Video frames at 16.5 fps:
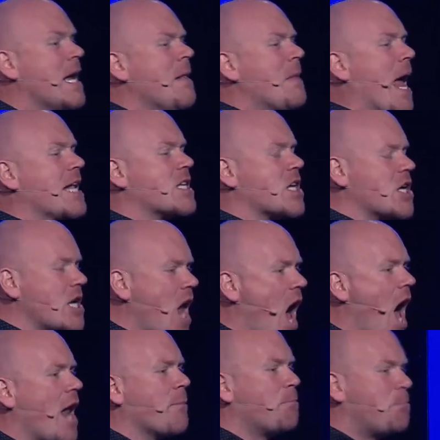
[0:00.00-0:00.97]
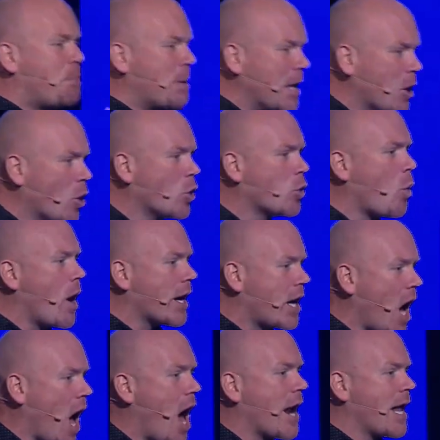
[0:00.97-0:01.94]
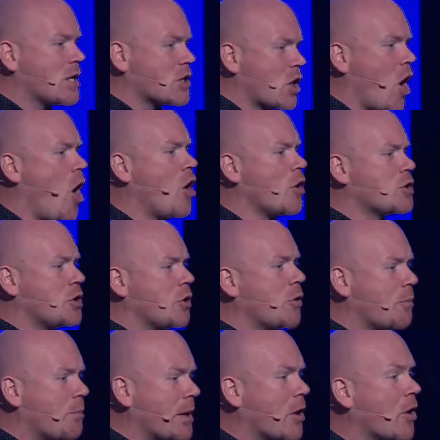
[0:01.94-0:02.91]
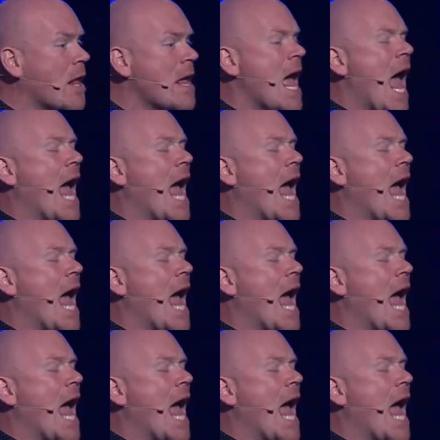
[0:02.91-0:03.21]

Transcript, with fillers: and to not build what God has called you to build.